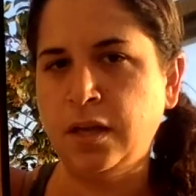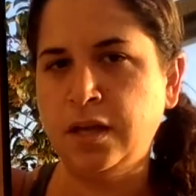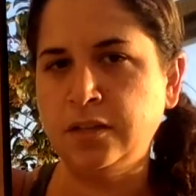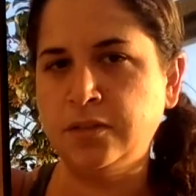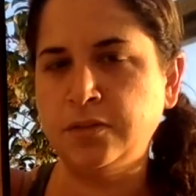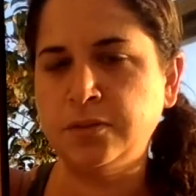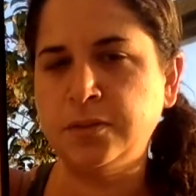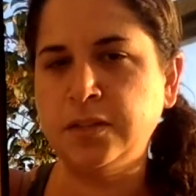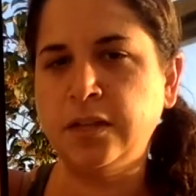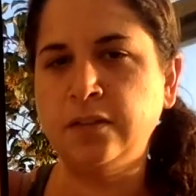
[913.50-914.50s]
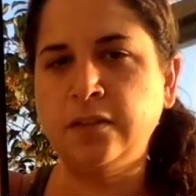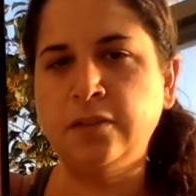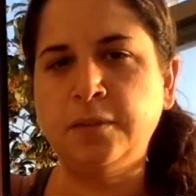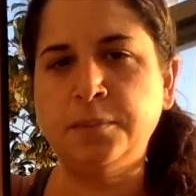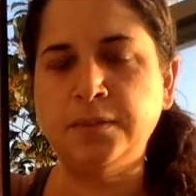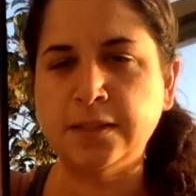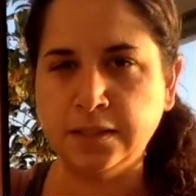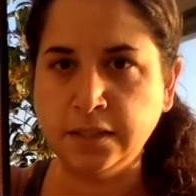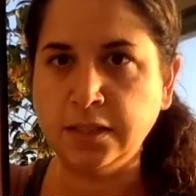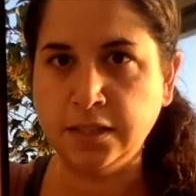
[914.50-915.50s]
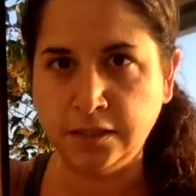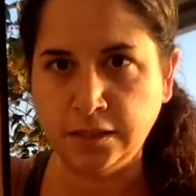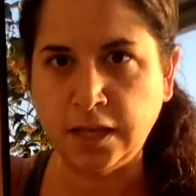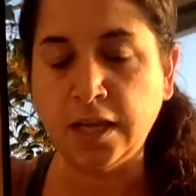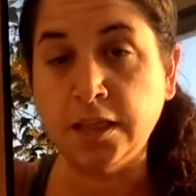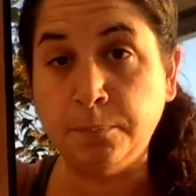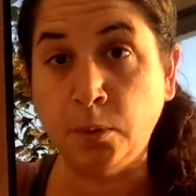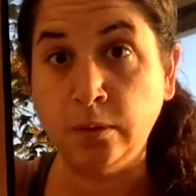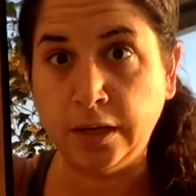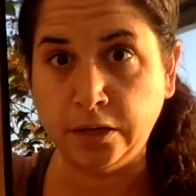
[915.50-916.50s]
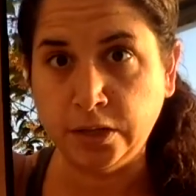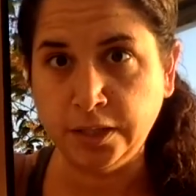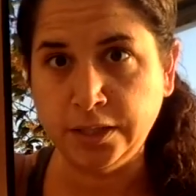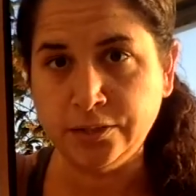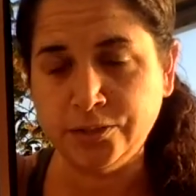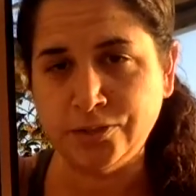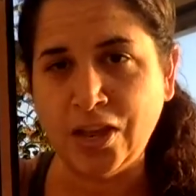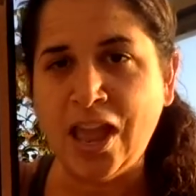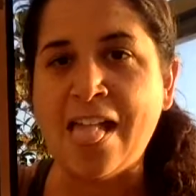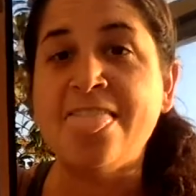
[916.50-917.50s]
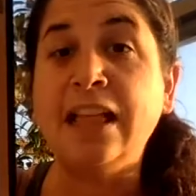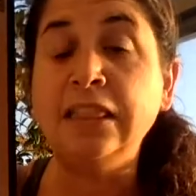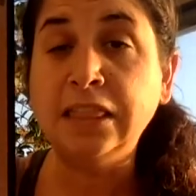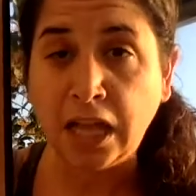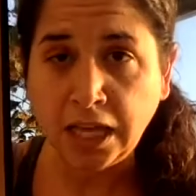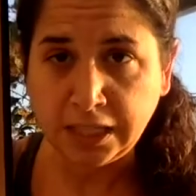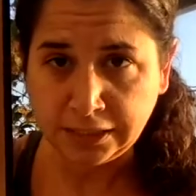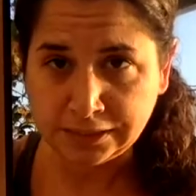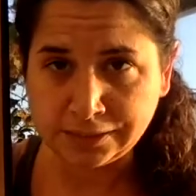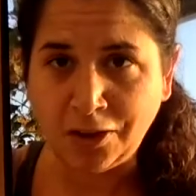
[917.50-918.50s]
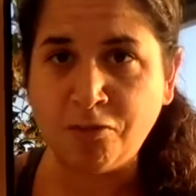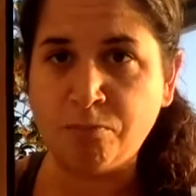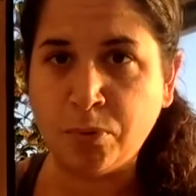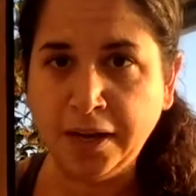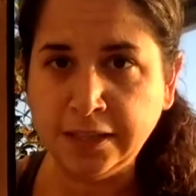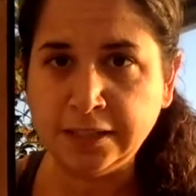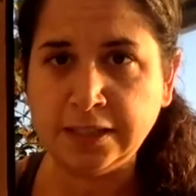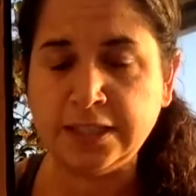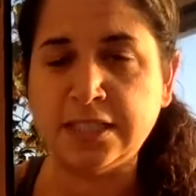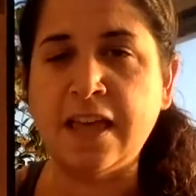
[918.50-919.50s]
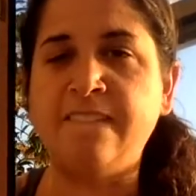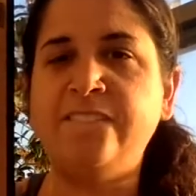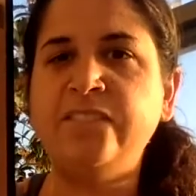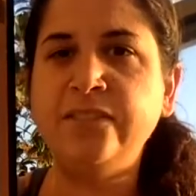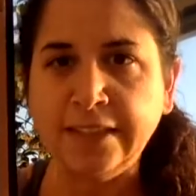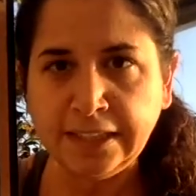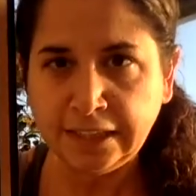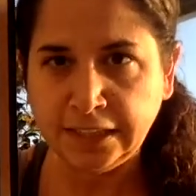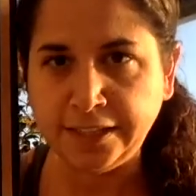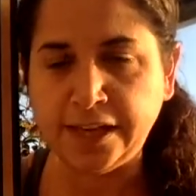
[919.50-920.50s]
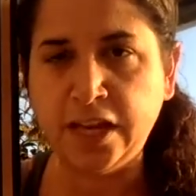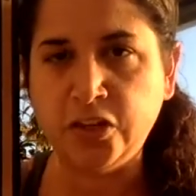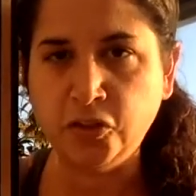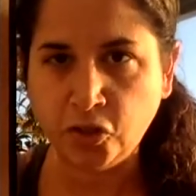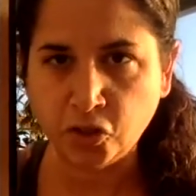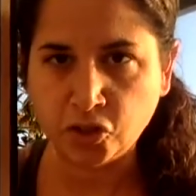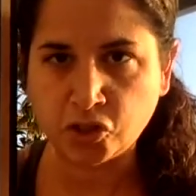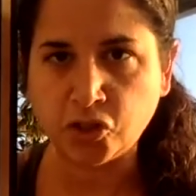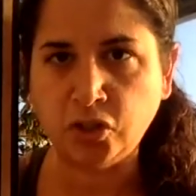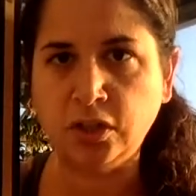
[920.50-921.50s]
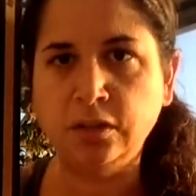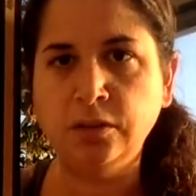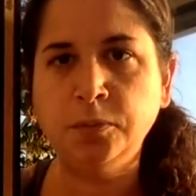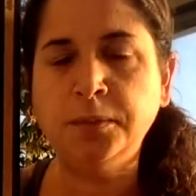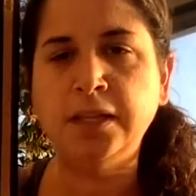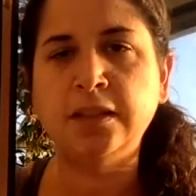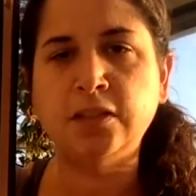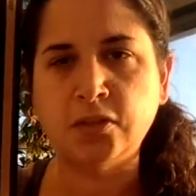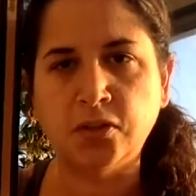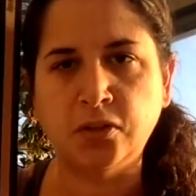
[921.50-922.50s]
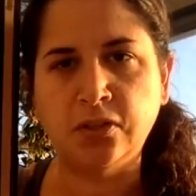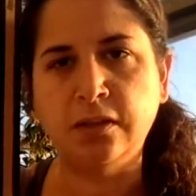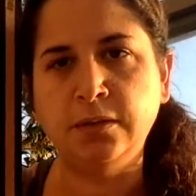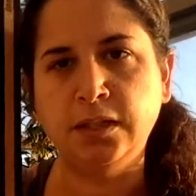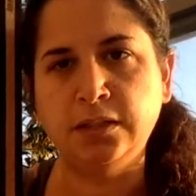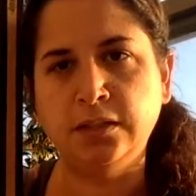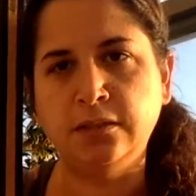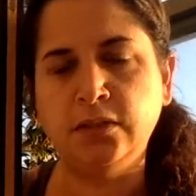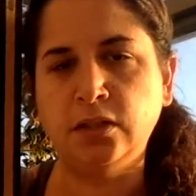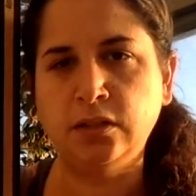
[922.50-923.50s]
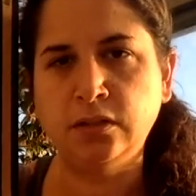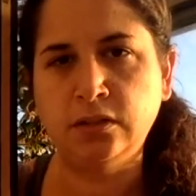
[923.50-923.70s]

And so together they represent the yin and the yang, the polarities, the lights of brightness that feed and nurture and illuminate this earth that we get to live on.